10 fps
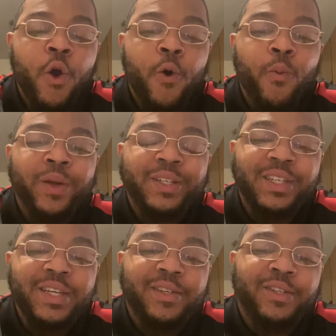When
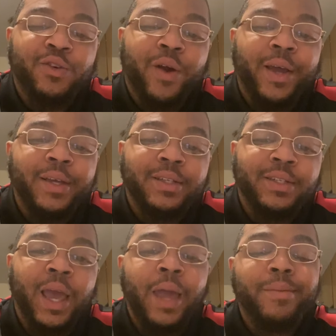Jesus Christ
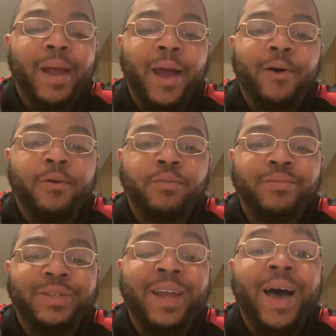came down
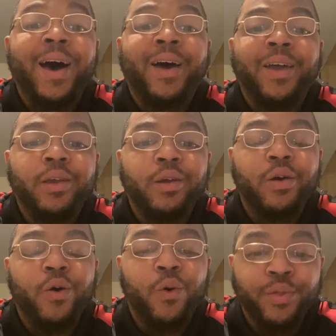to die
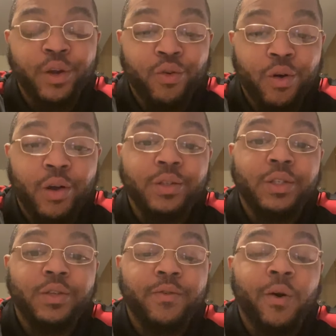on the
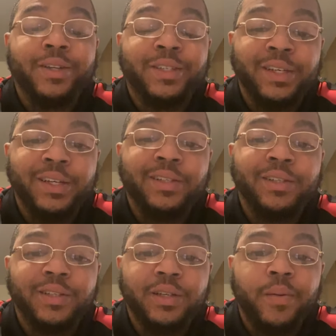cross for our
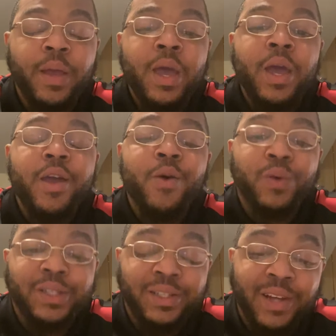sins, it
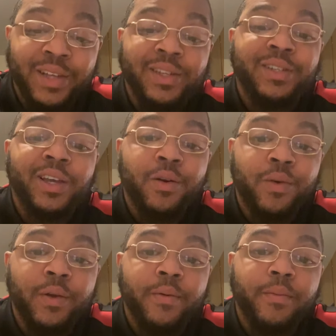was
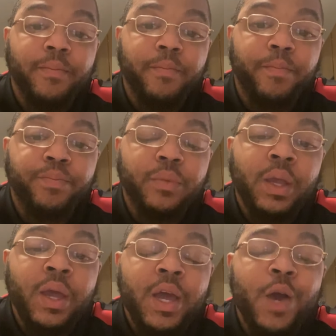necessary.
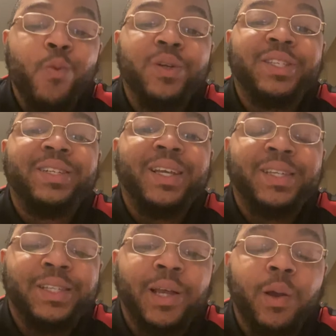It was
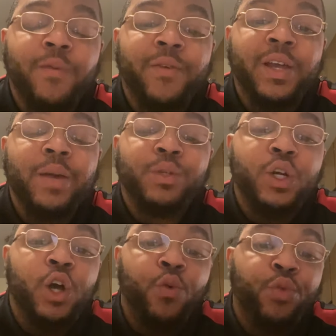necessary for him to
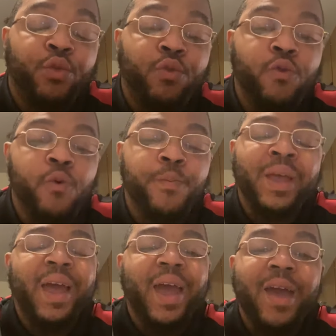go through
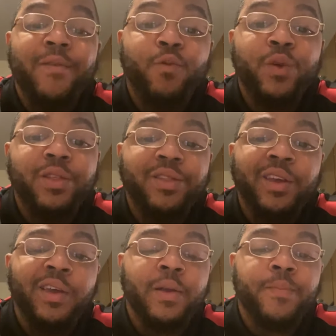
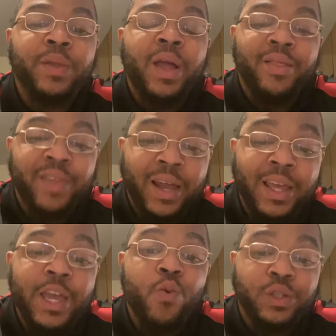everything that
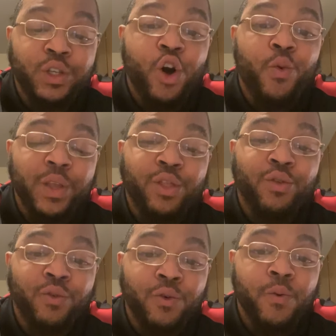he was going
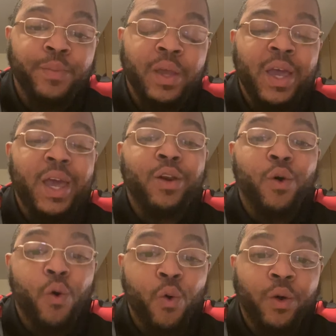through in
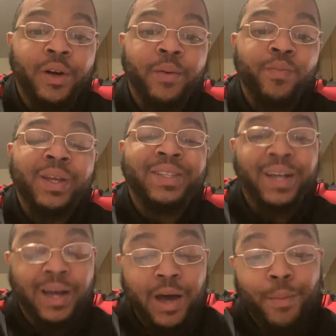order
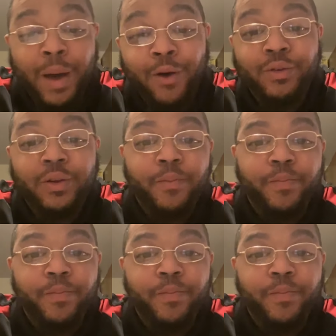to come out.